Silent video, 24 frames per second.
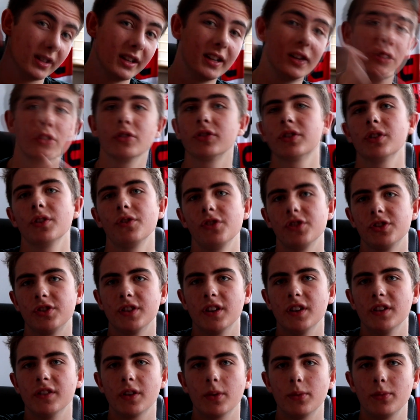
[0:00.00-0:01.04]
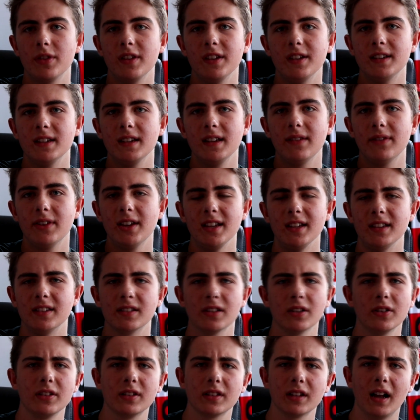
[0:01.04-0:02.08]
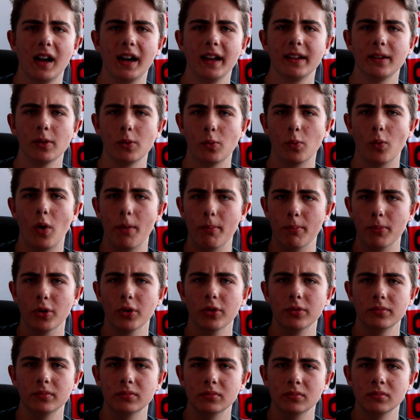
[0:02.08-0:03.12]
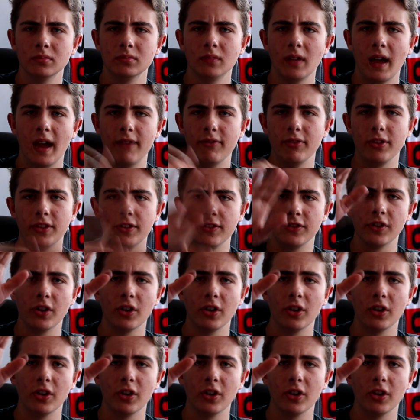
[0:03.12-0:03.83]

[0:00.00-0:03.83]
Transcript: And it also just turns on with your TV, so it's like one button, everything's